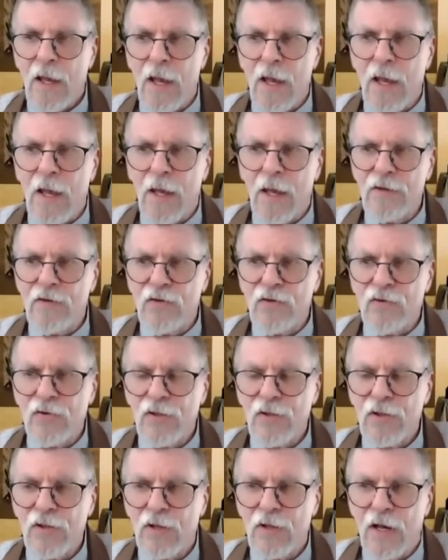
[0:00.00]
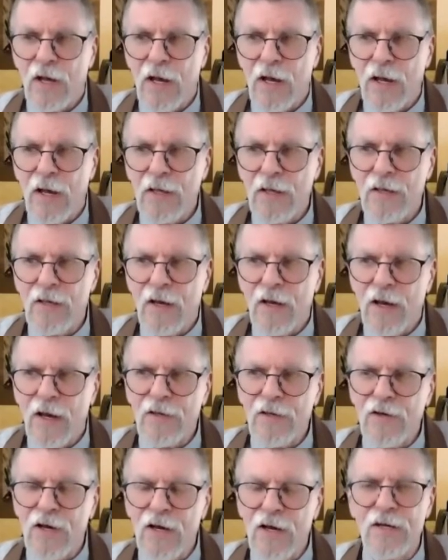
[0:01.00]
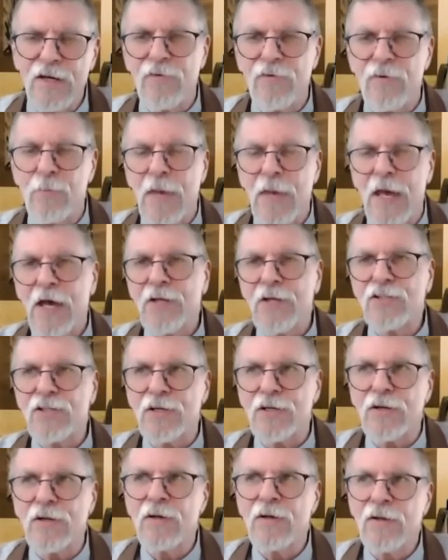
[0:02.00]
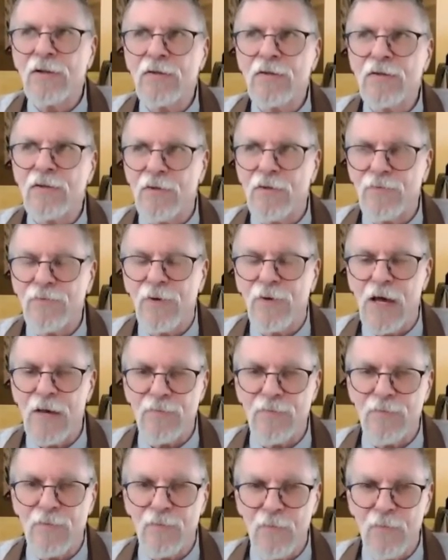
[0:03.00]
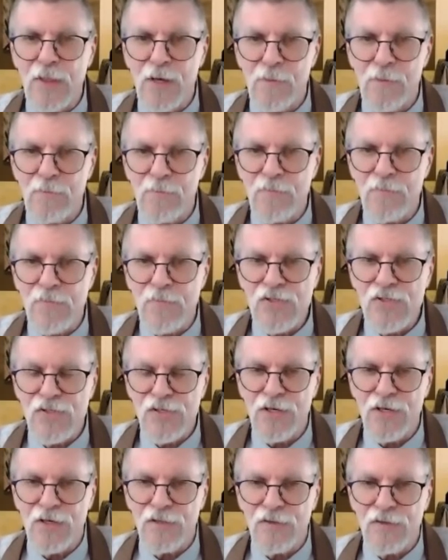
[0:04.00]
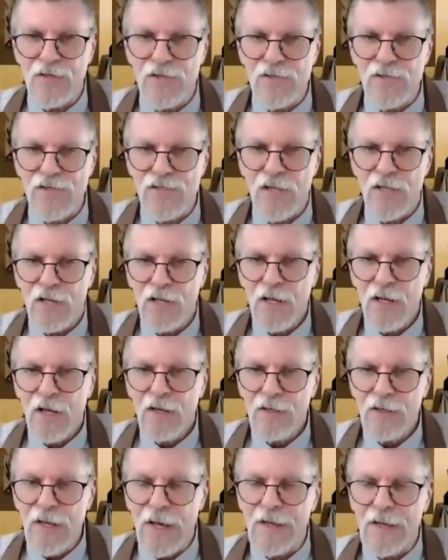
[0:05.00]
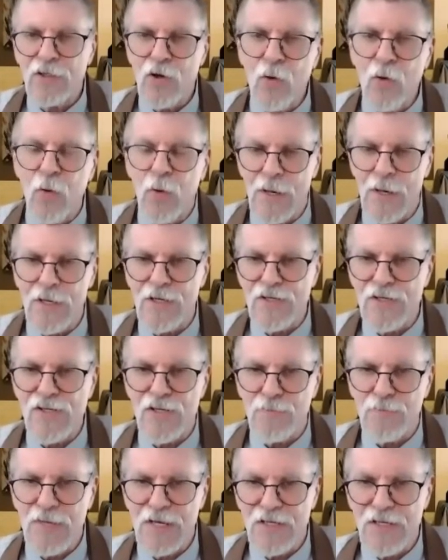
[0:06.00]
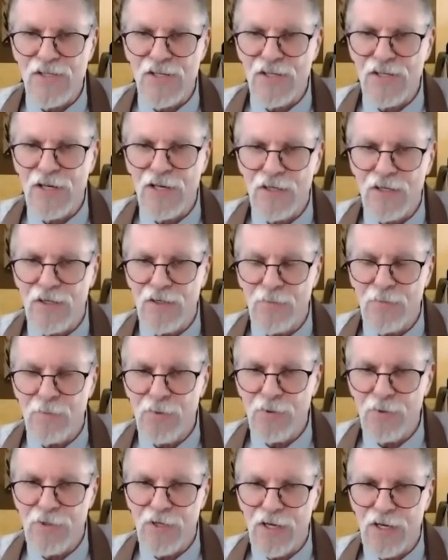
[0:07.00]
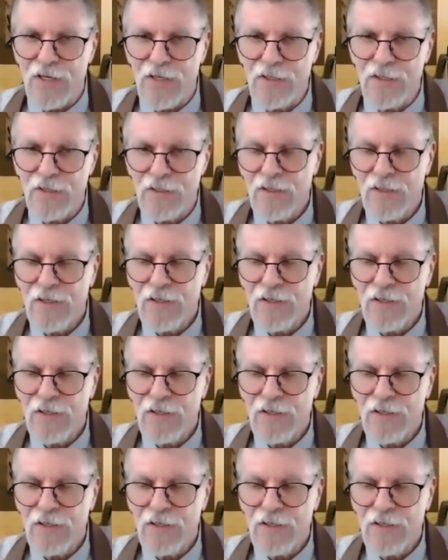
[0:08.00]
And I kind of imagine the five of them seeing this not quite as emaciated Buddha